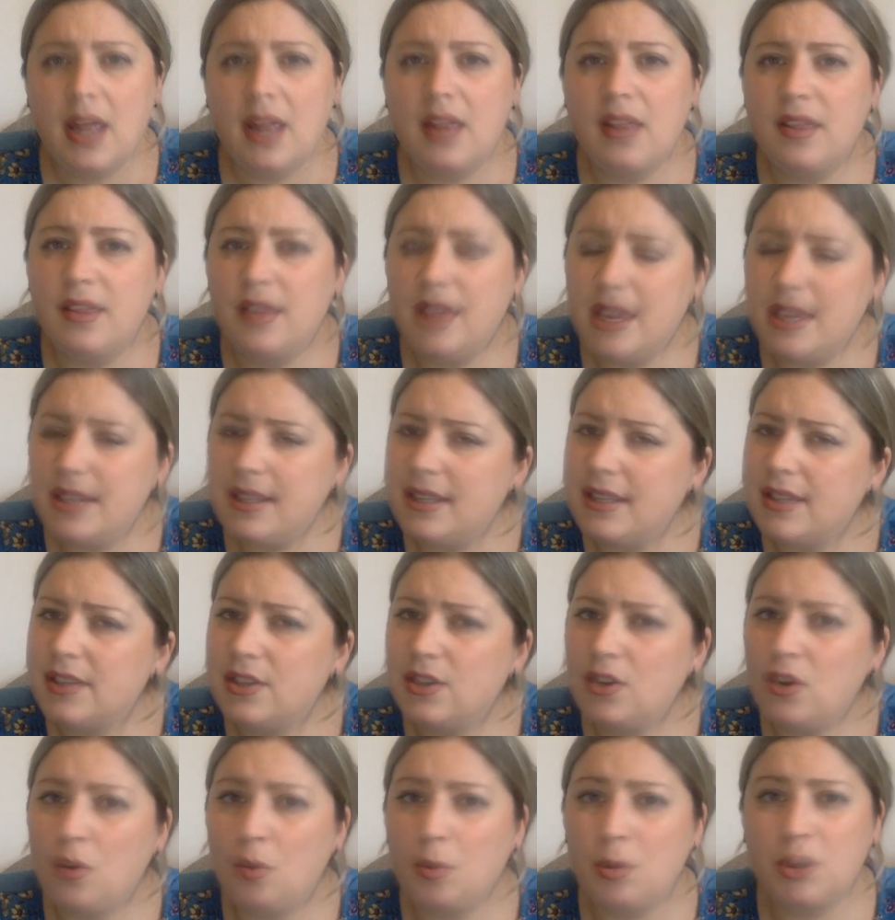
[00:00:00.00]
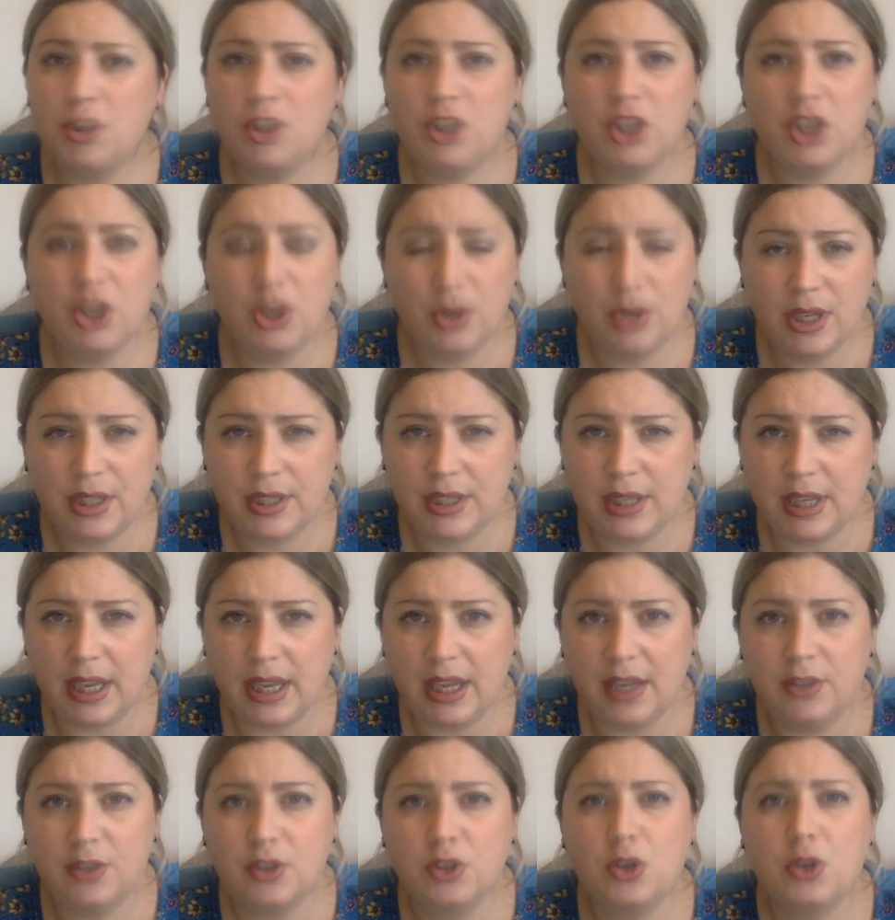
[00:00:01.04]
This is an
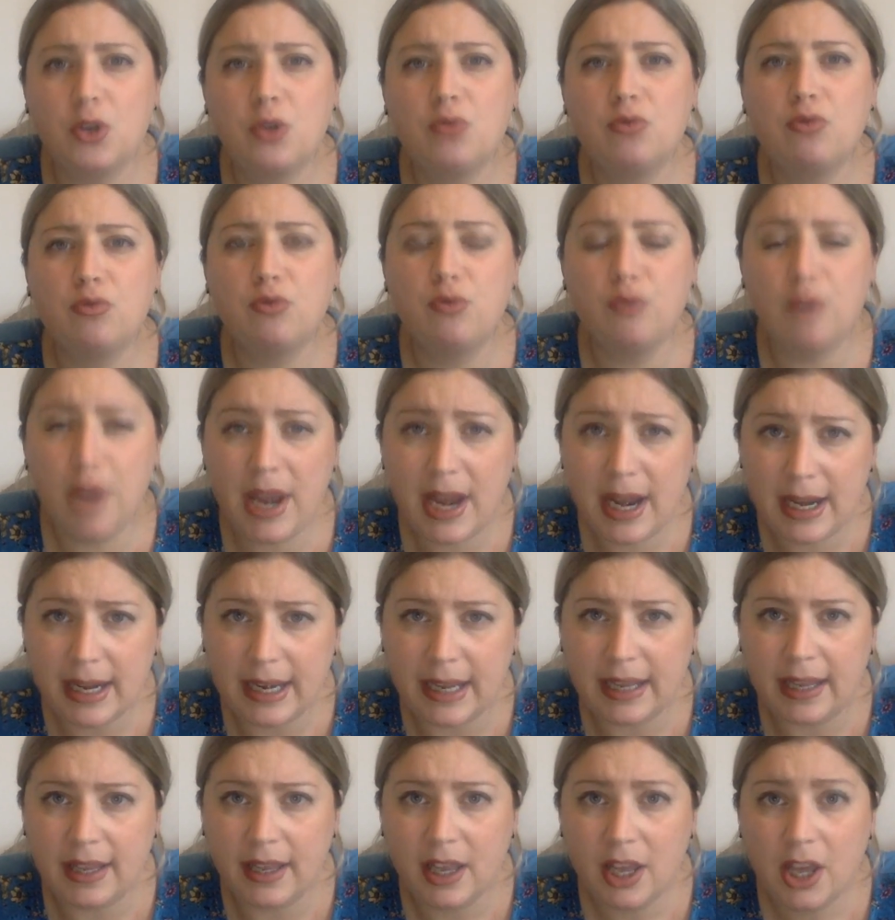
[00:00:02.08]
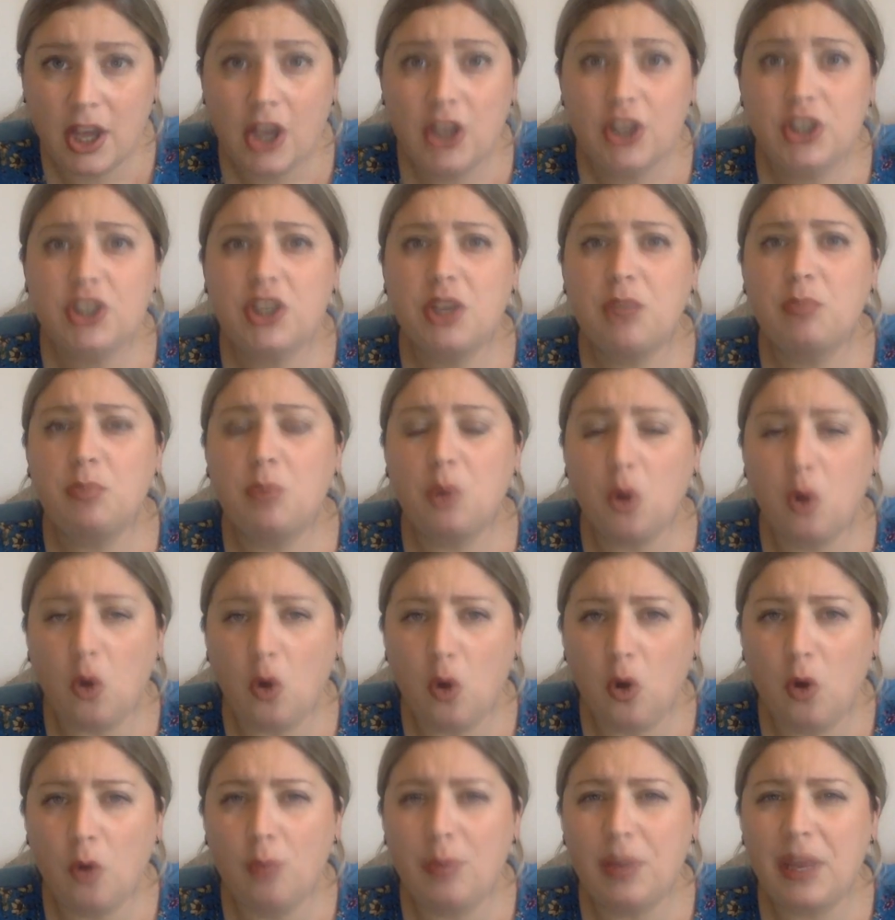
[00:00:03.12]
opportunity to really
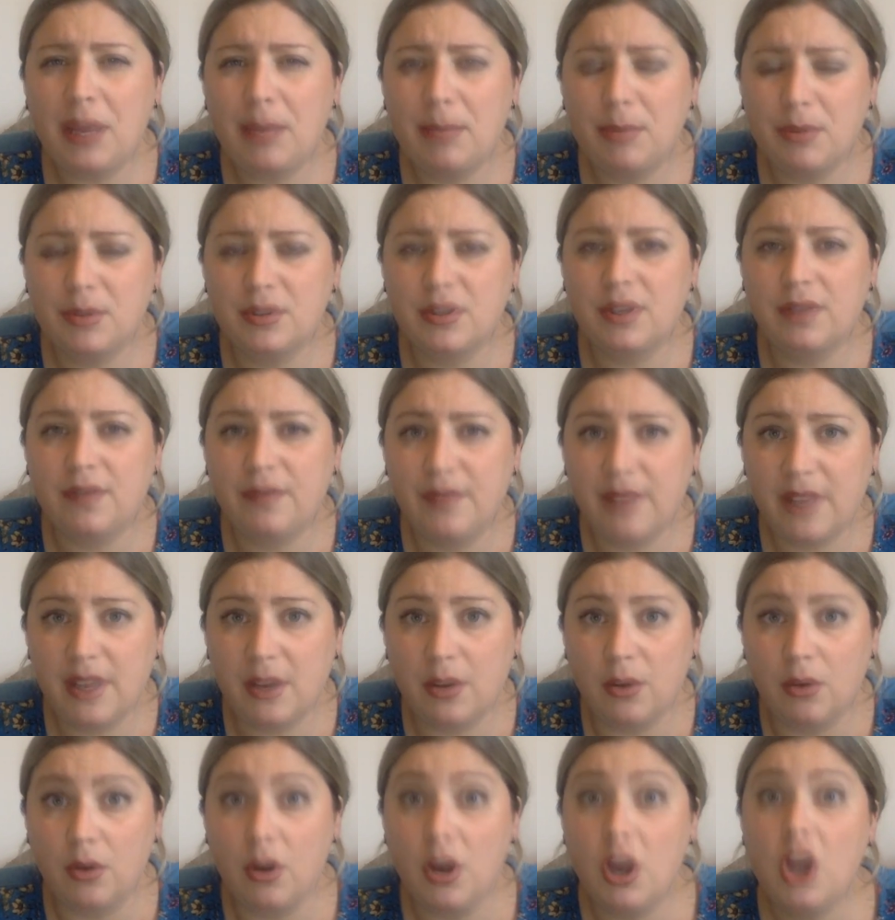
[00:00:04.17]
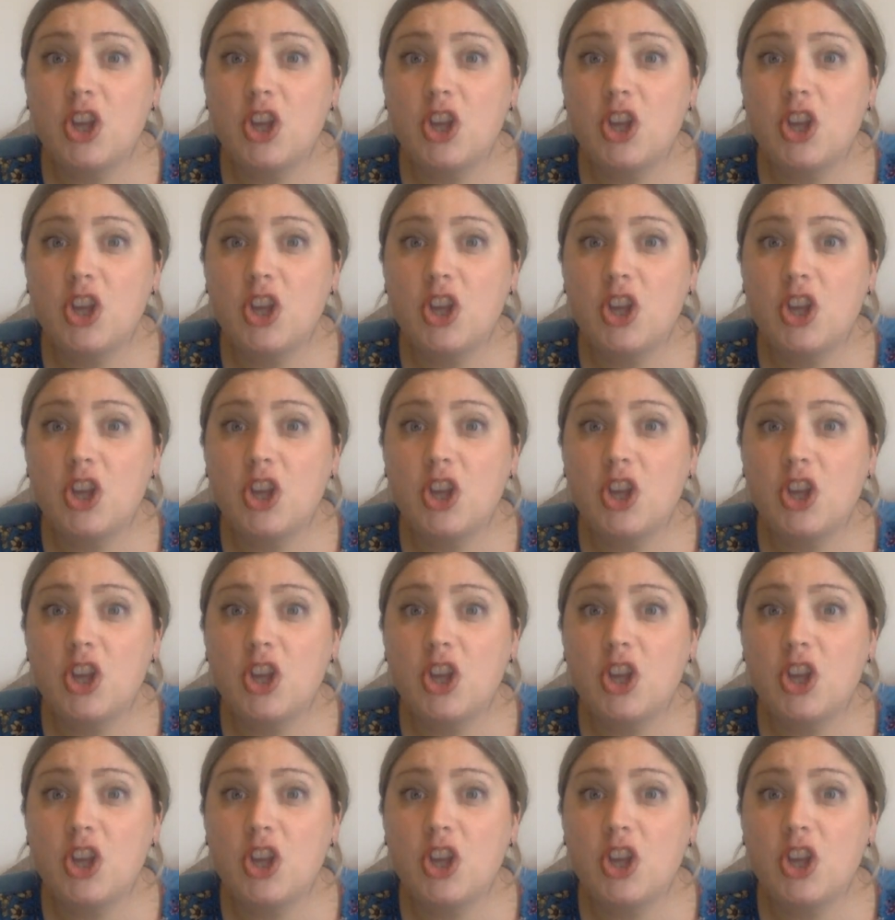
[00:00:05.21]
support people to feel